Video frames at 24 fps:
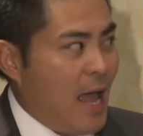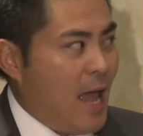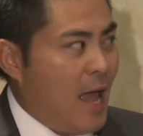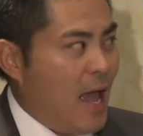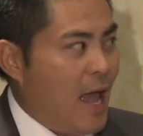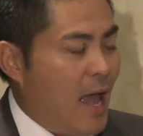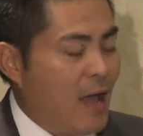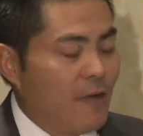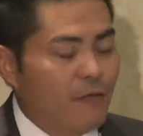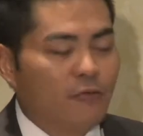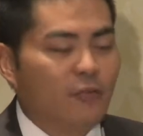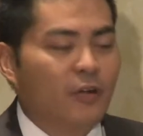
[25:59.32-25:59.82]

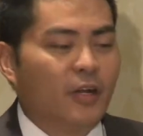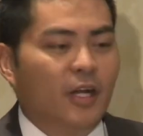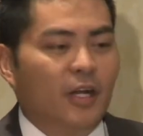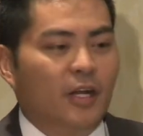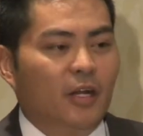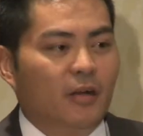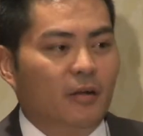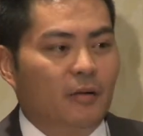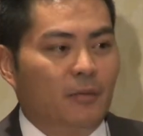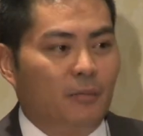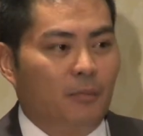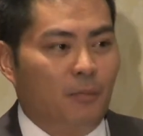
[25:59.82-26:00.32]
every
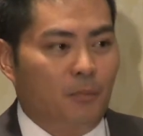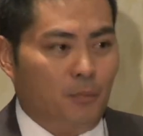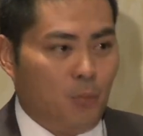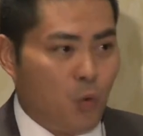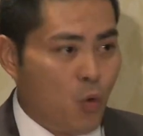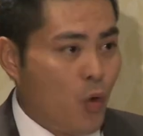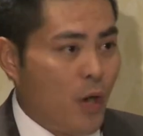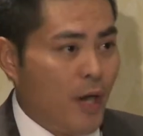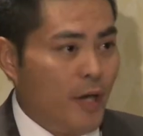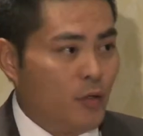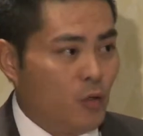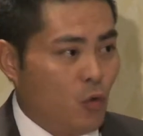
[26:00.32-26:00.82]

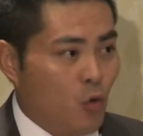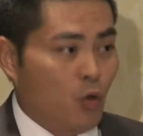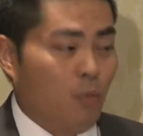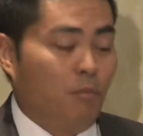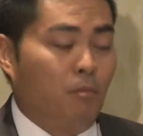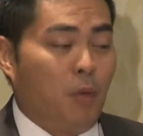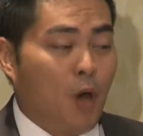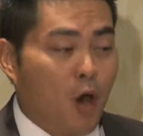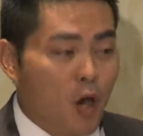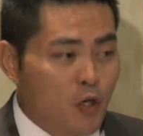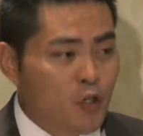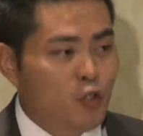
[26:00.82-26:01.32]
point or
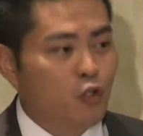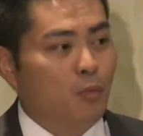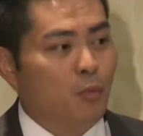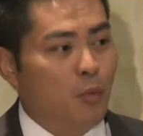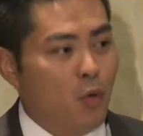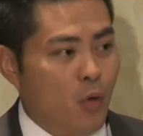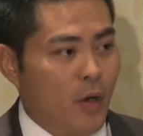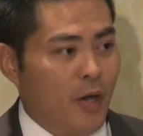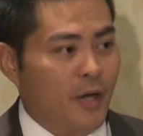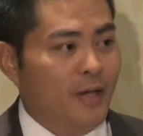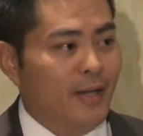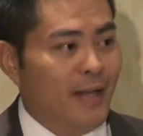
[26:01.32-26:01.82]
partial
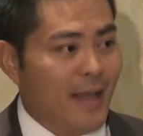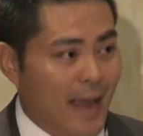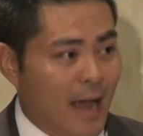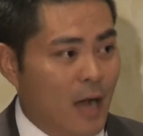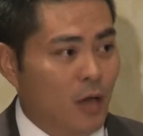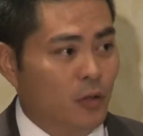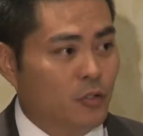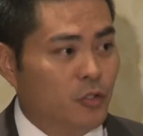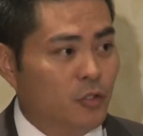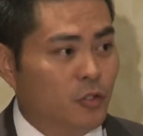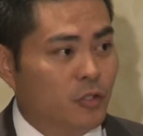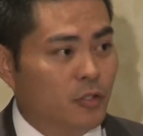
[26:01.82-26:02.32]
point
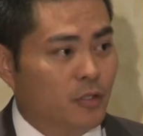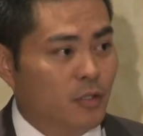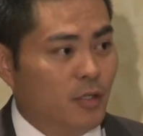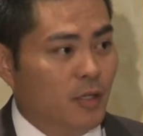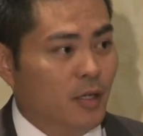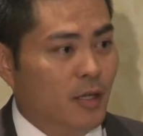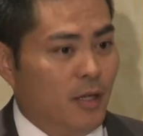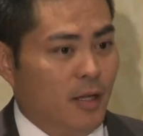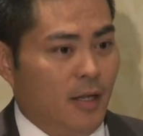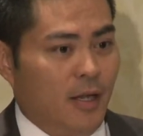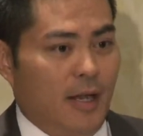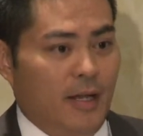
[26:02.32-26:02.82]
counts
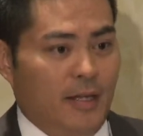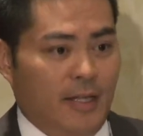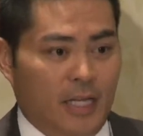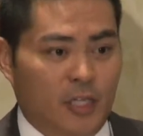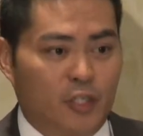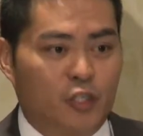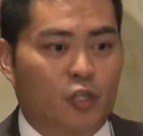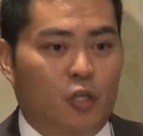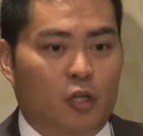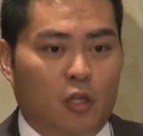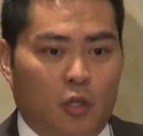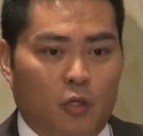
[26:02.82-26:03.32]
and
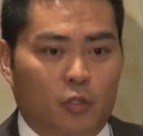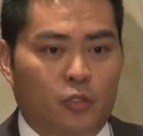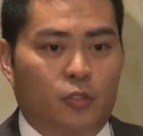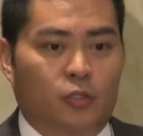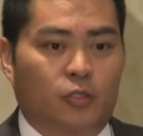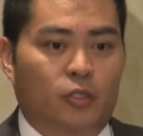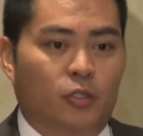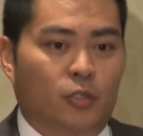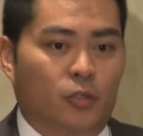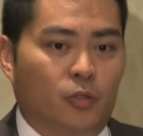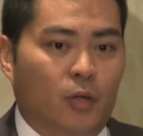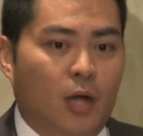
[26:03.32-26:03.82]
gets you closer
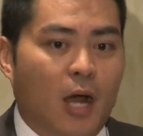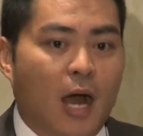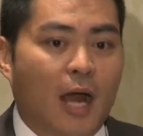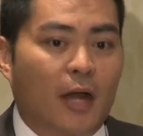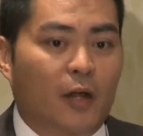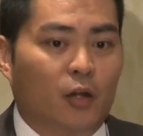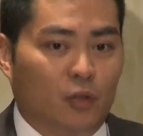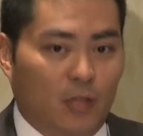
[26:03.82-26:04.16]
to higher